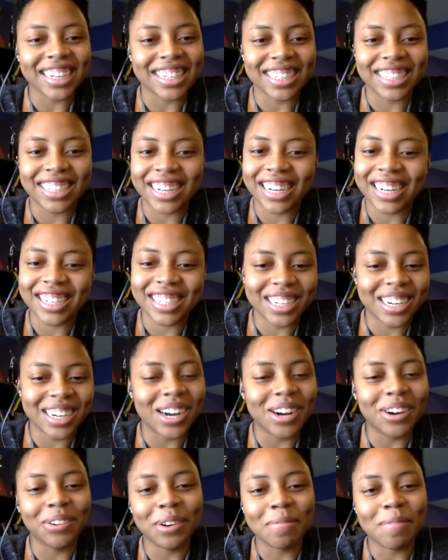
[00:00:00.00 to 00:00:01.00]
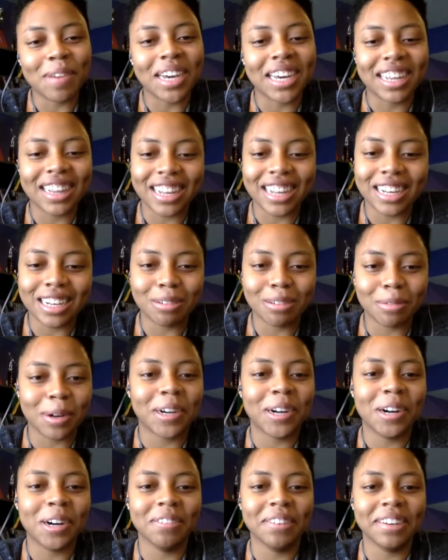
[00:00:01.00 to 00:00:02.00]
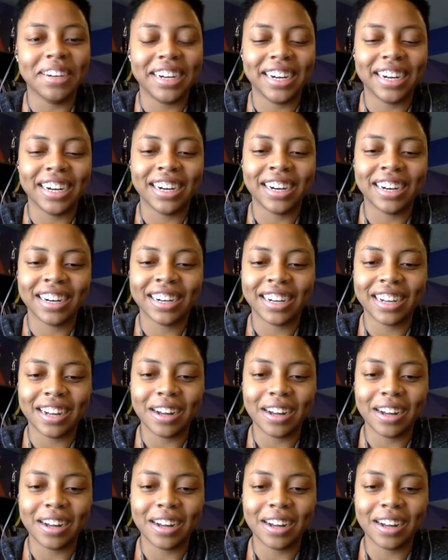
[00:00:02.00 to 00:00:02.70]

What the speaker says: As I said, we're making things work over here.